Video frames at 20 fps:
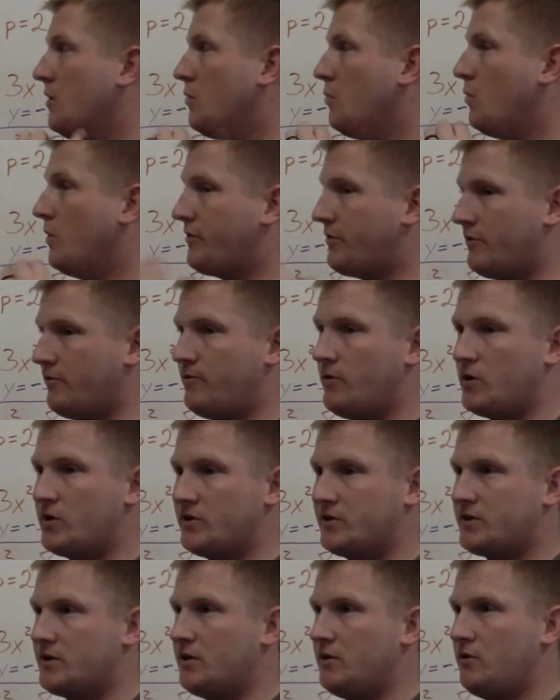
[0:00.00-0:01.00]
What's the
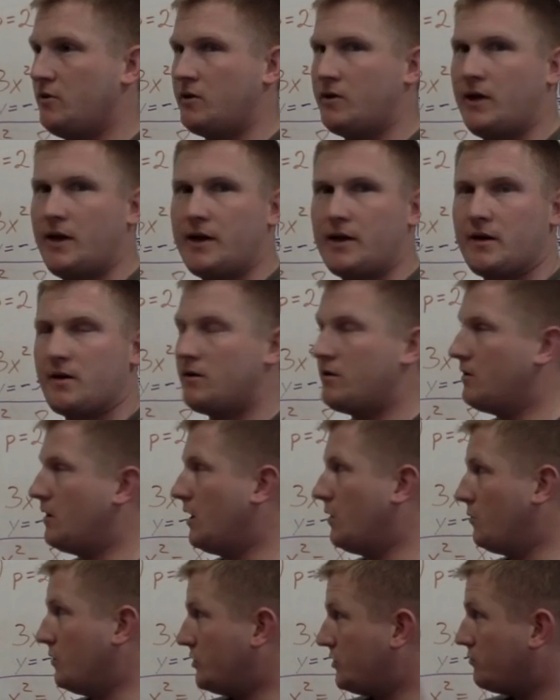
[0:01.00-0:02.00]
focus going to look like?
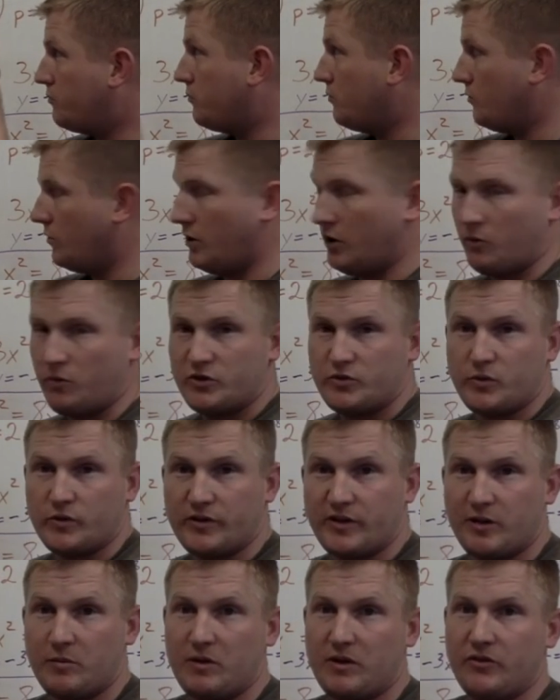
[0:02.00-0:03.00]
Which
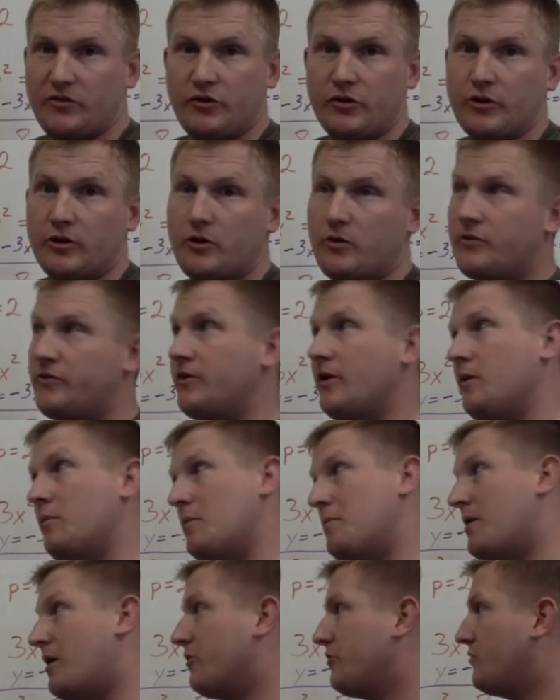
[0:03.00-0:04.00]
one's going to be a 0? What's it going to
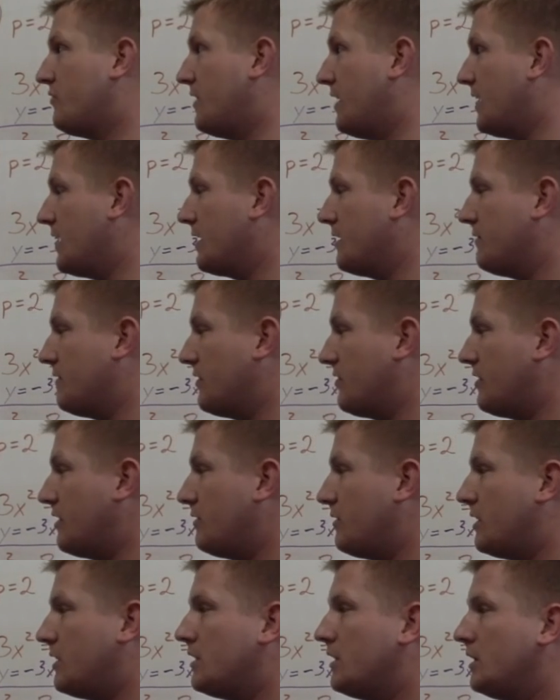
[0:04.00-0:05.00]
be positive or negative,
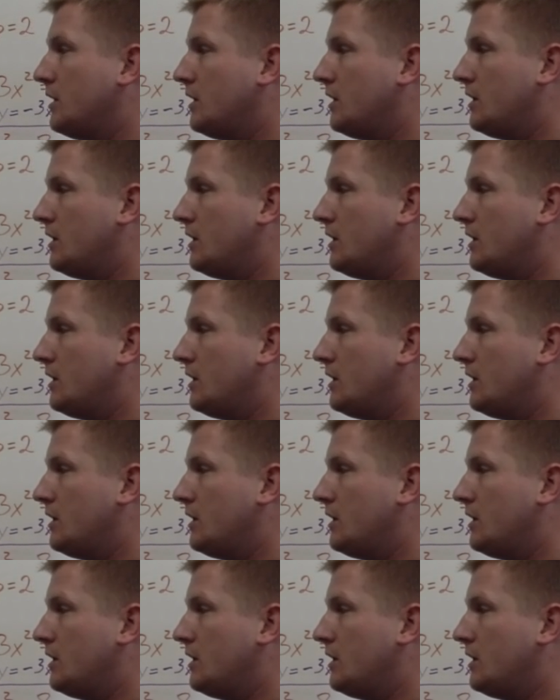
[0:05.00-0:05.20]
etc.